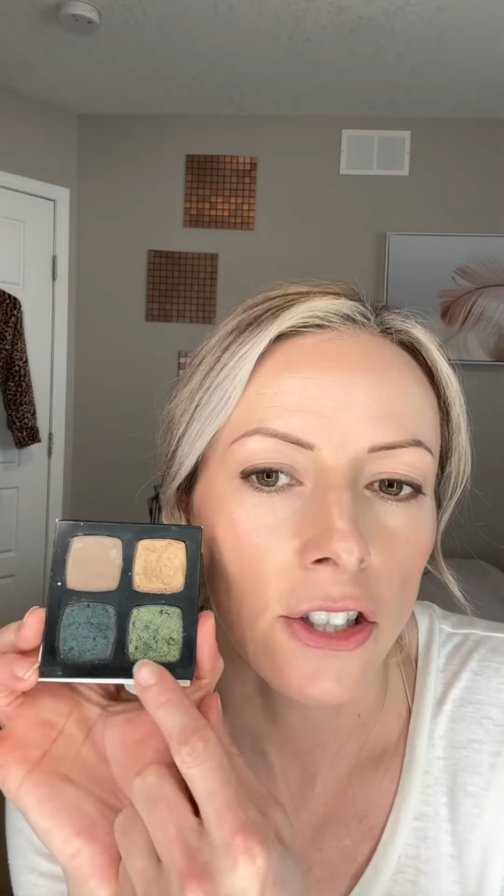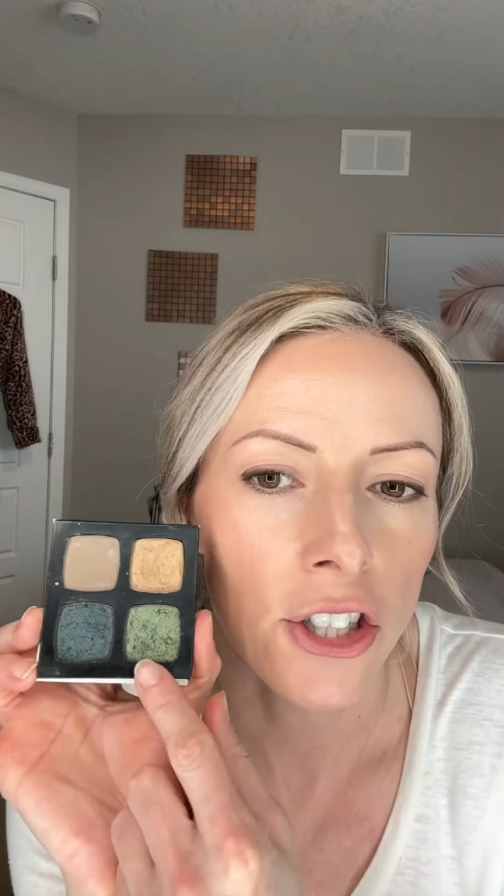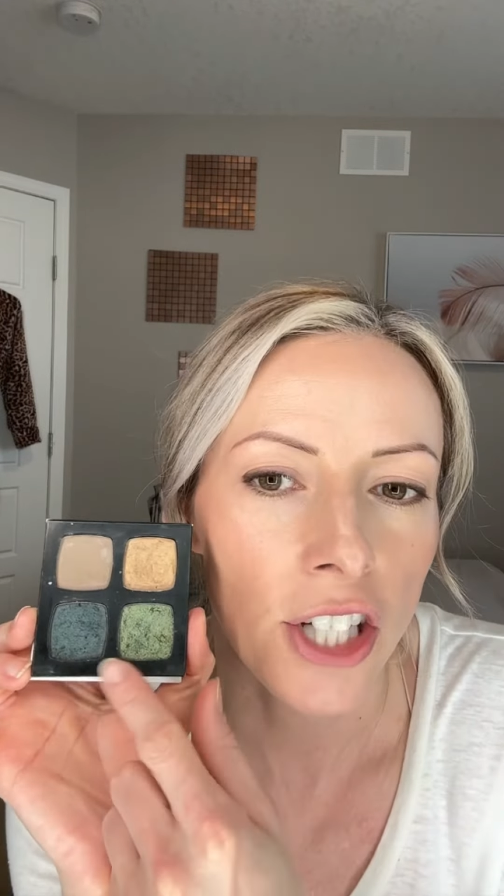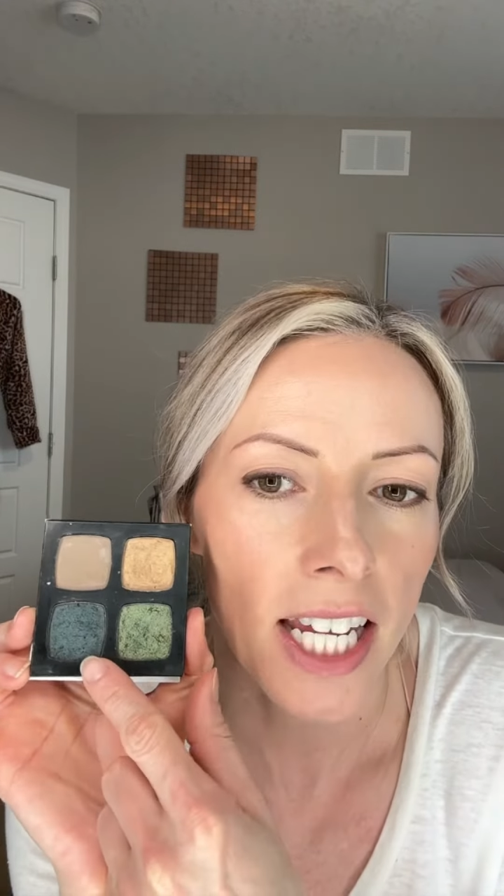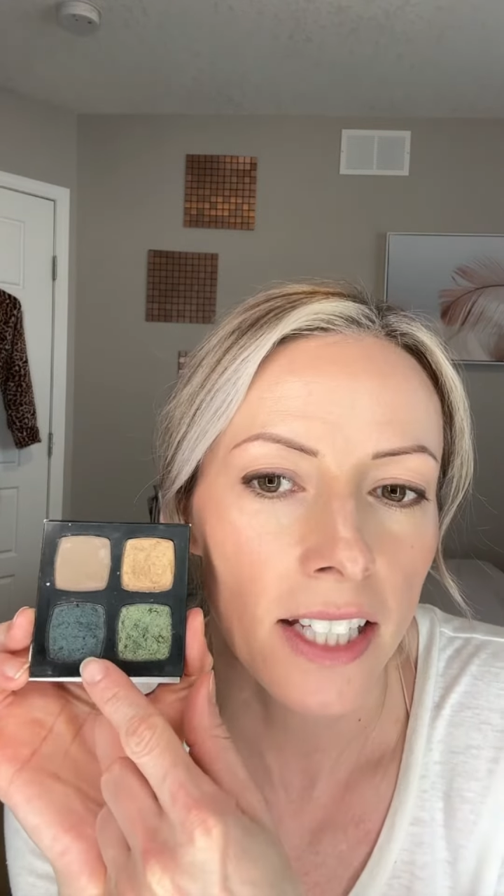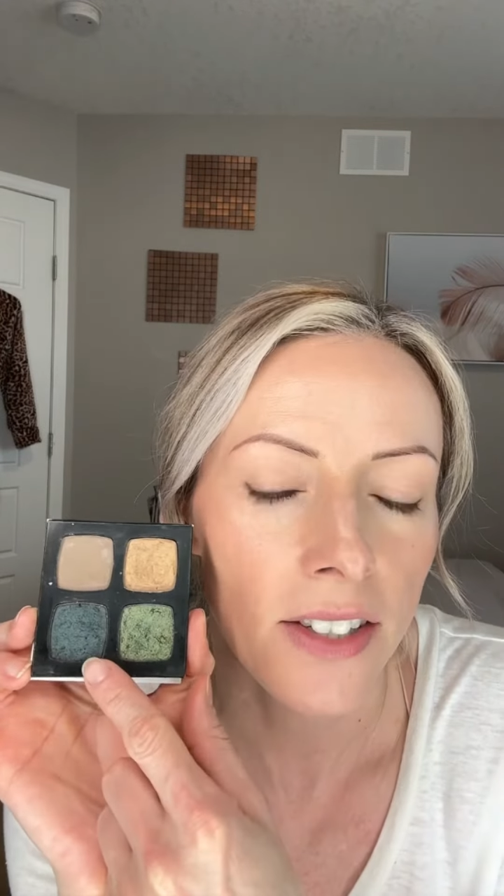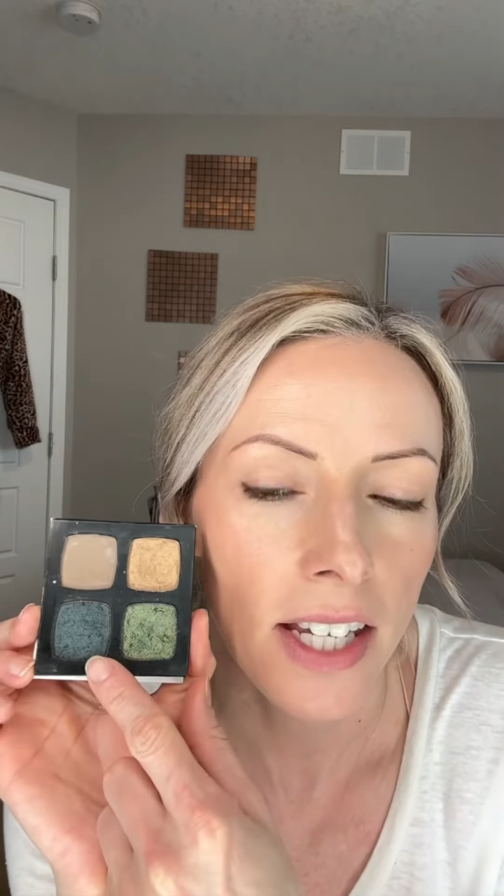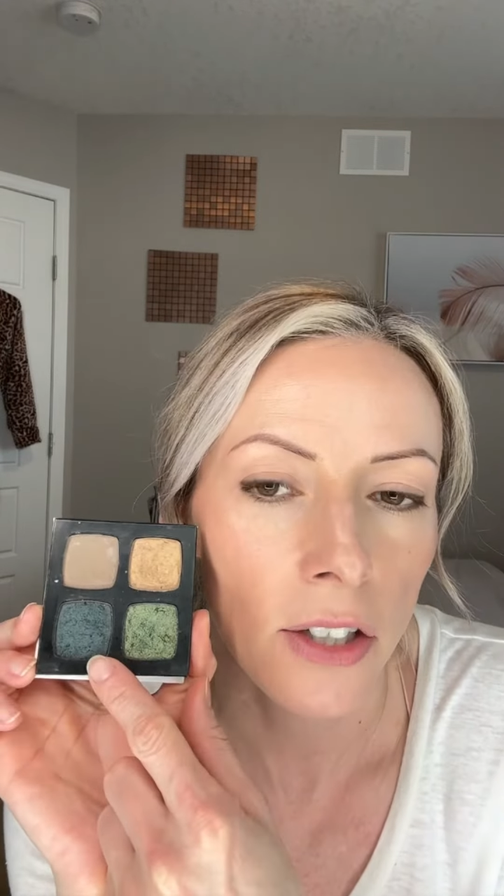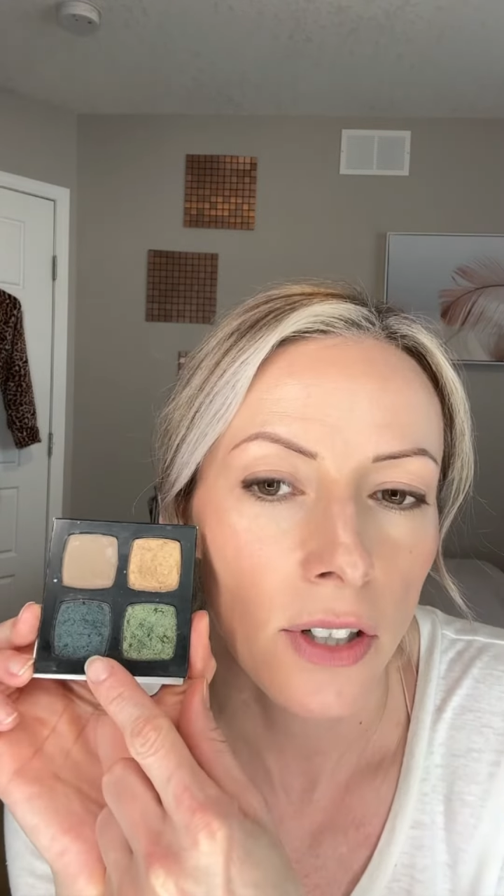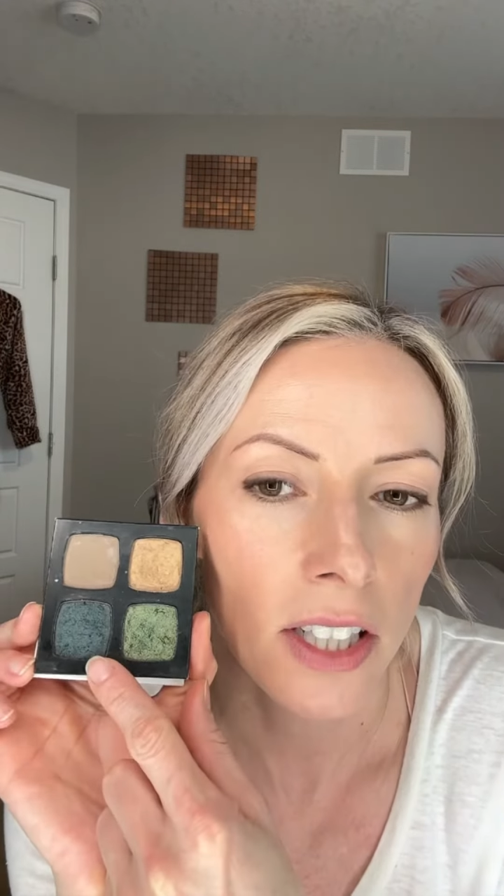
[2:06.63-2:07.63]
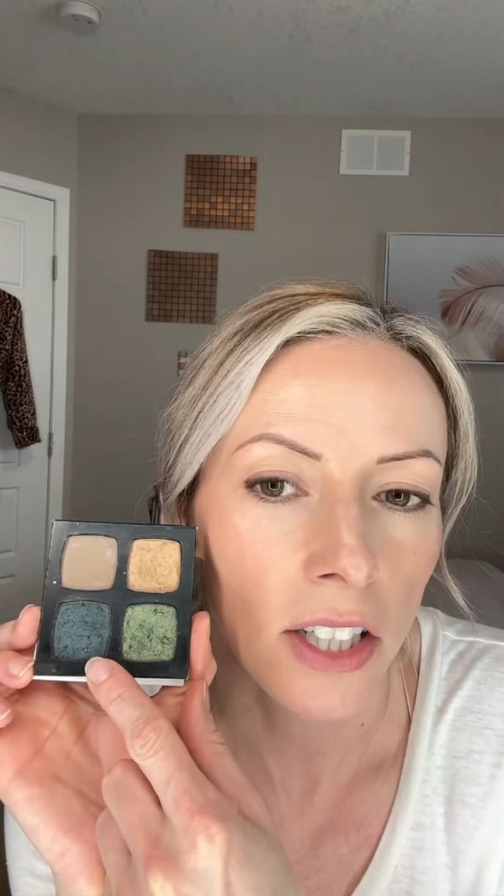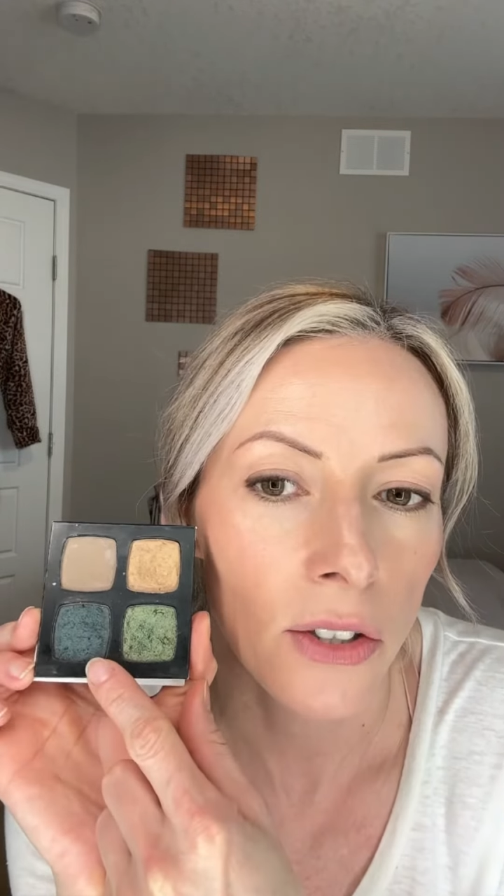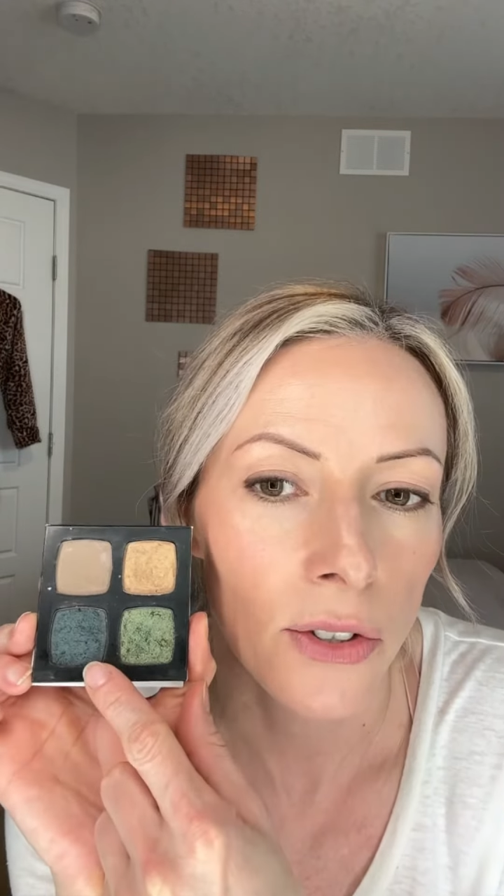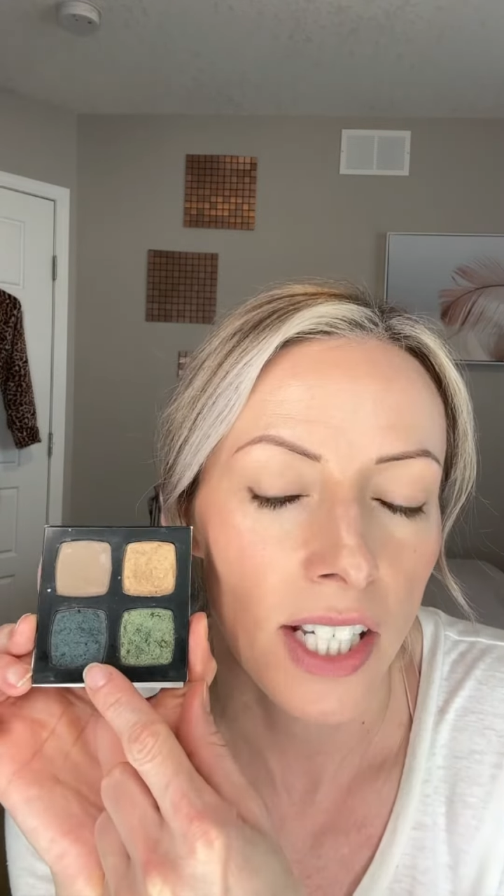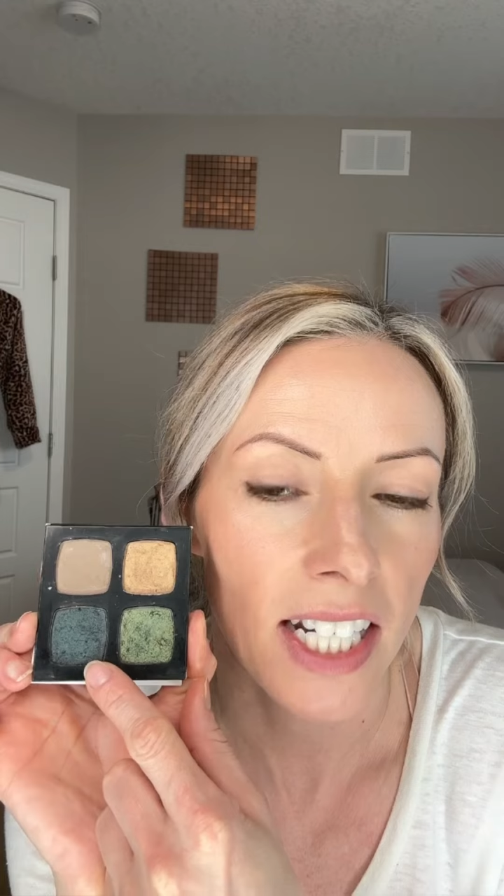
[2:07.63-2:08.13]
shades that you can use.